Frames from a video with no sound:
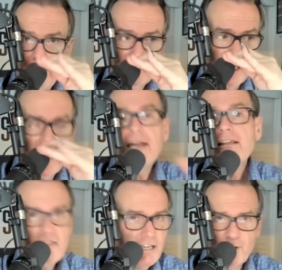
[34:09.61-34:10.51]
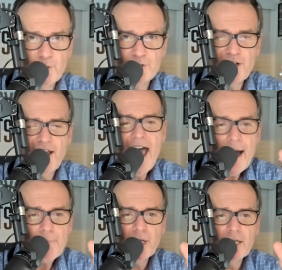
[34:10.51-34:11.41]
that anything good was going to
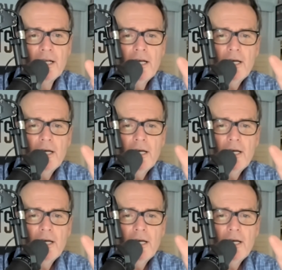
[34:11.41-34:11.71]
happen,